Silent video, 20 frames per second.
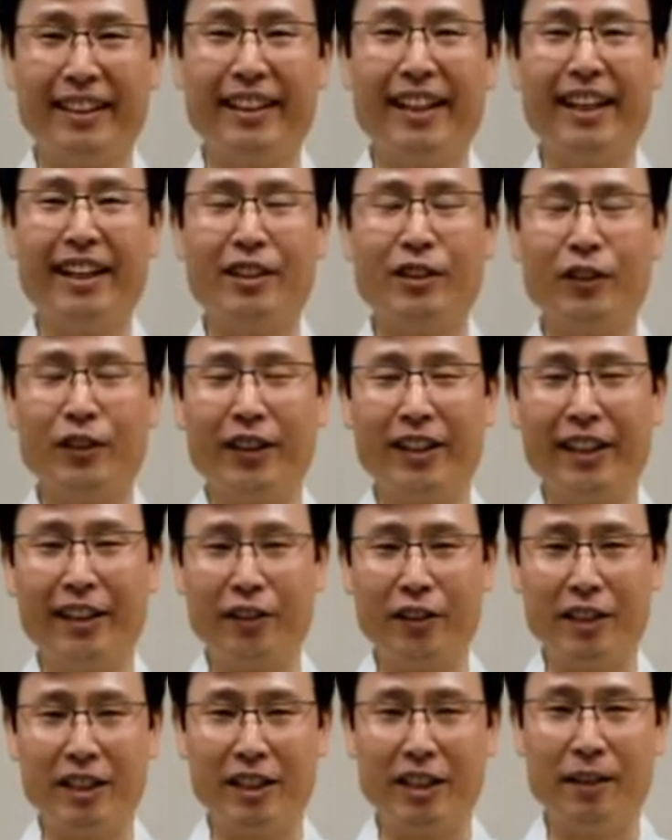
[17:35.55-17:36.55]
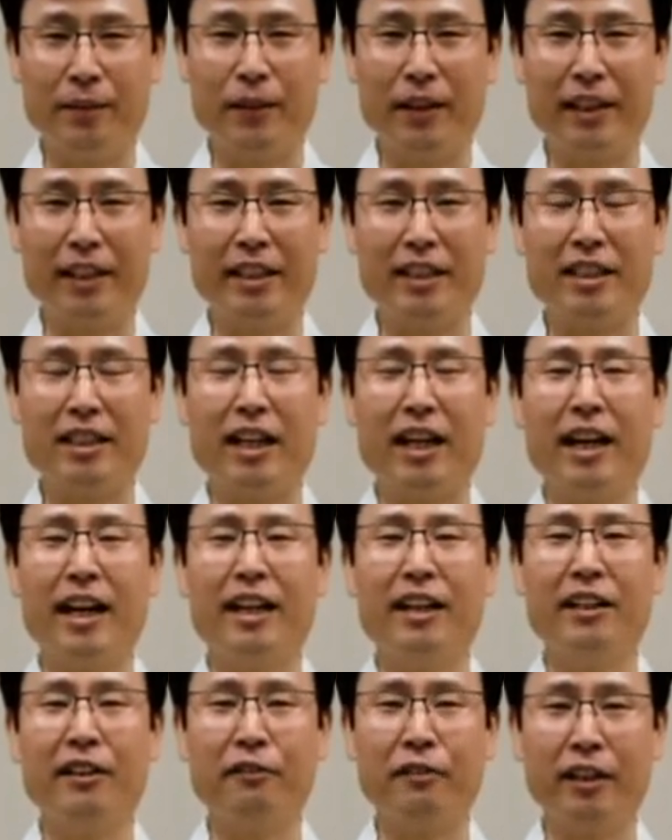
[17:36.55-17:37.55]
Actually, our stomach is
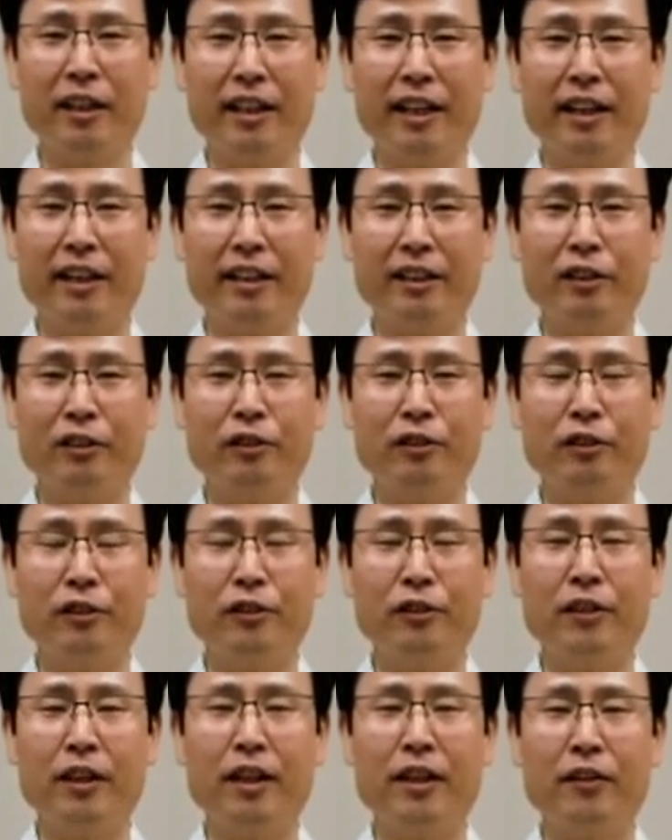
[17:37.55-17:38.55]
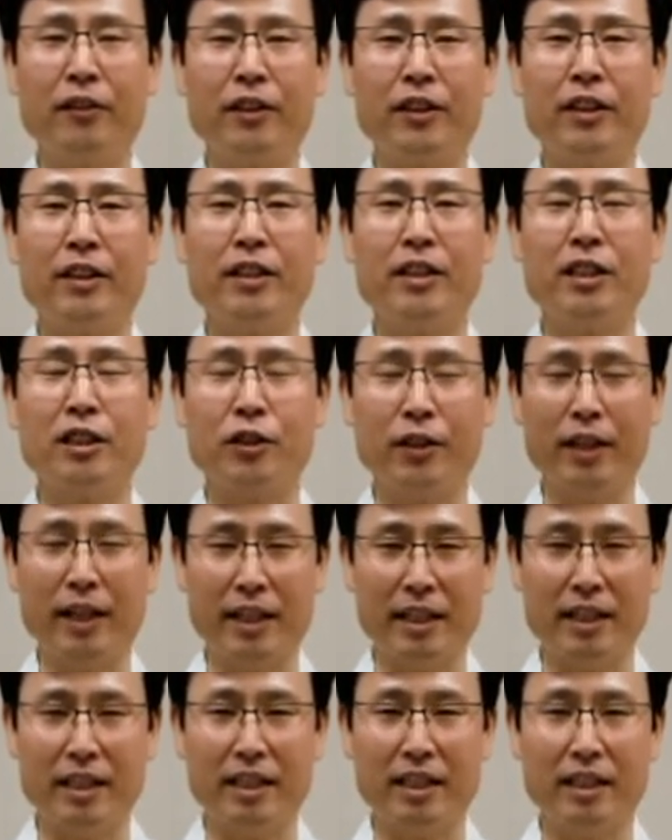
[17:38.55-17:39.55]
highly related to our
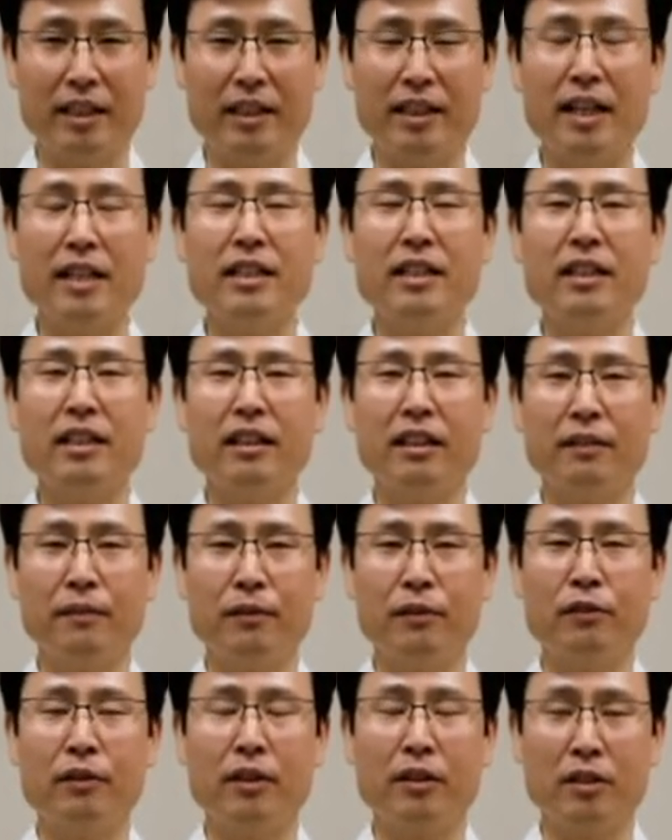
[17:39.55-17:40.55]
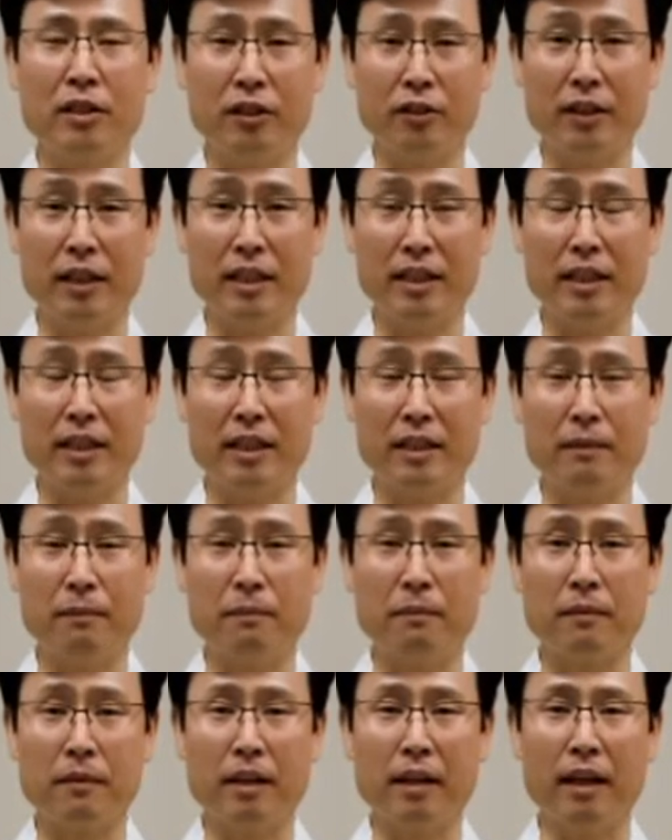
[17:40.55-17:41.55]
stress, sensitive to our stress
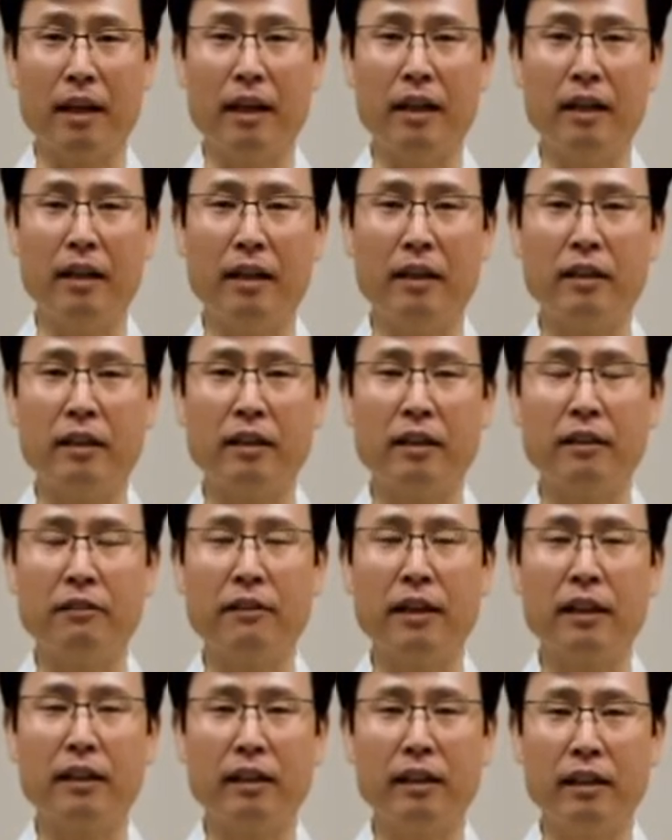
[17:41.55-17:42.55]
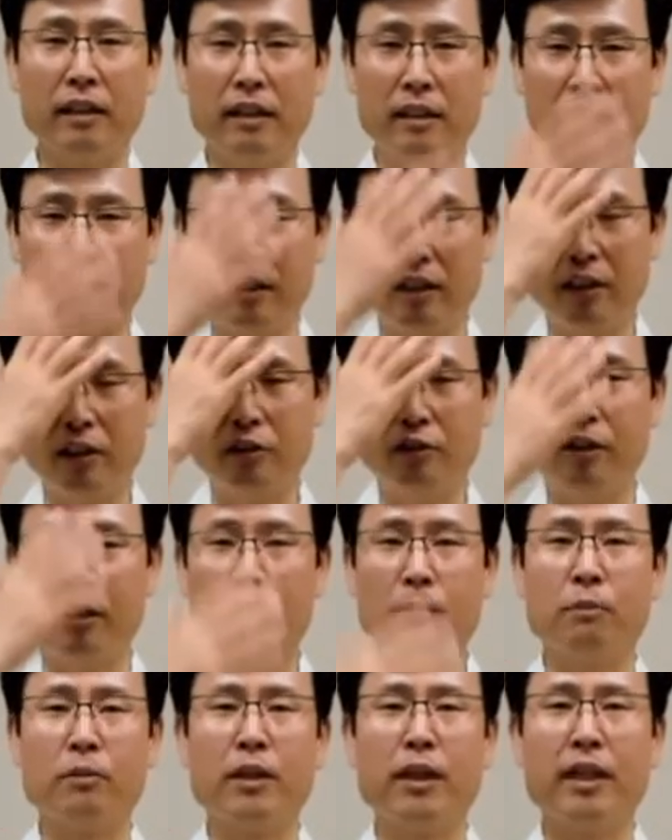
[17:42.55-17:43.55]
and directly connected to our
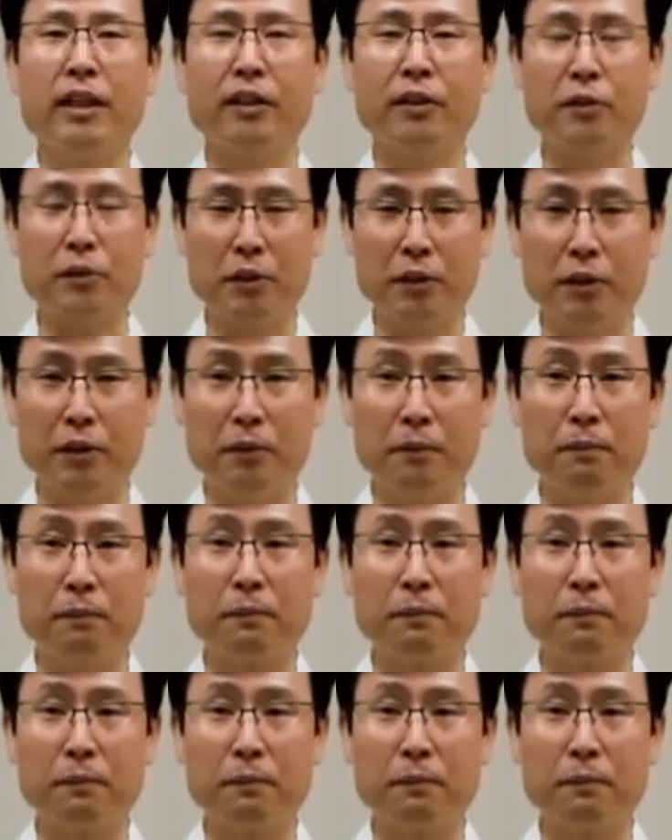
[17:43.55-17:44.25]
brain also.